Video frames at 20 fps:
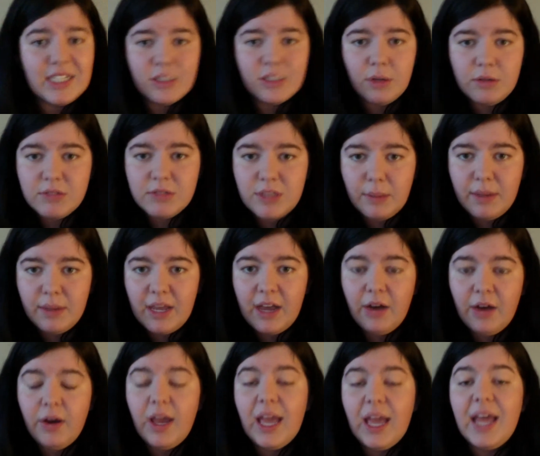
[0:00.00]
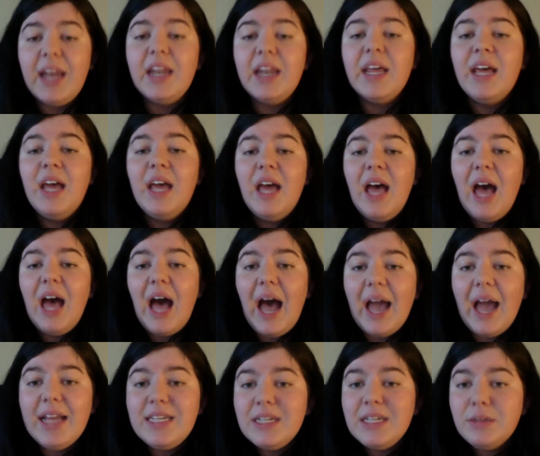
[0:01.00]
when it was coming out, and
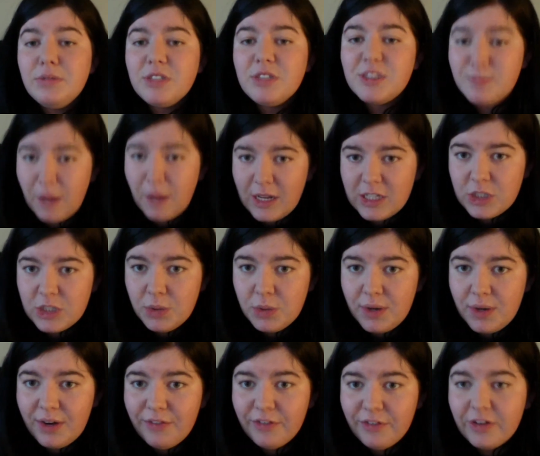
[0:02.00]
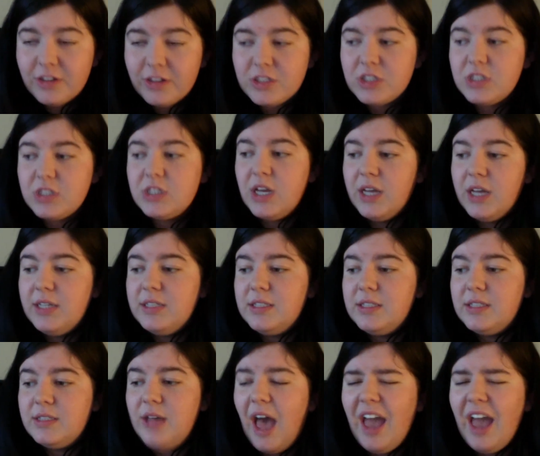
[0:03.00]
I didn't respond to it at first just
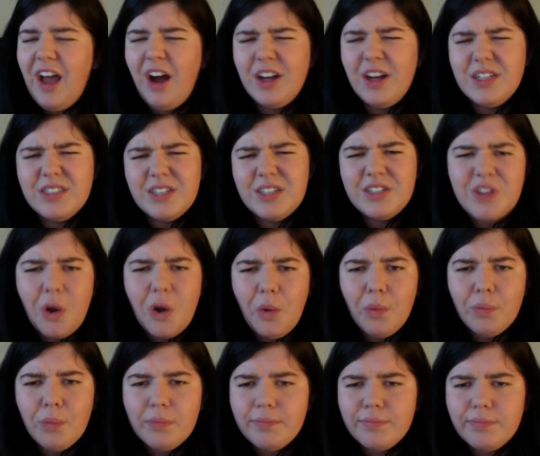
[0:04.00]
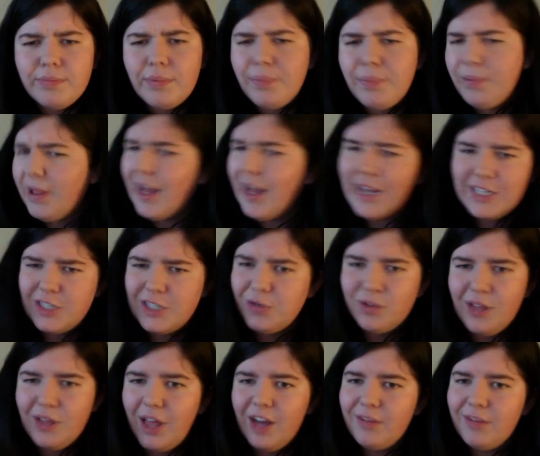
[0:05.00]
because I honestly don't reply to a
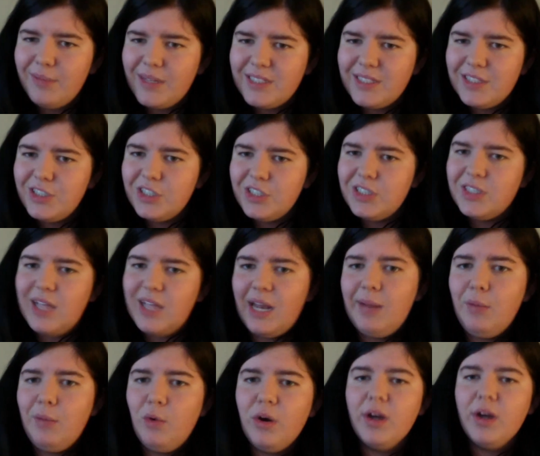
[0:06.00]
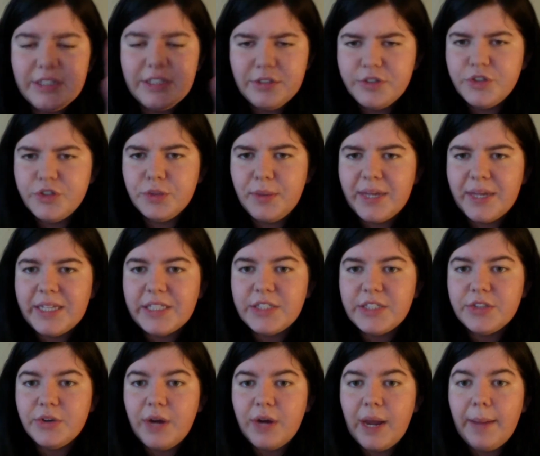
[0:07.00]
lot of messages anymore. Just through my
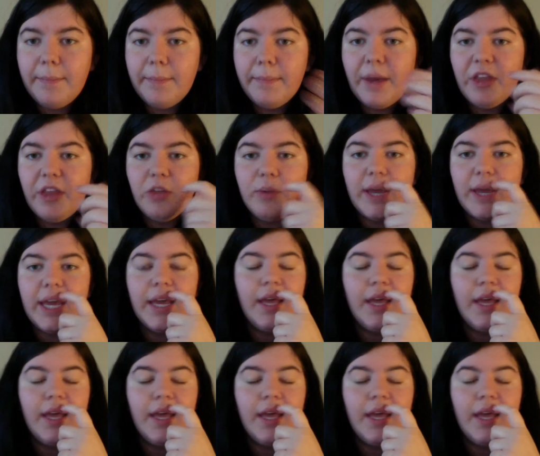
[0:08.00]
Instagram, by the way.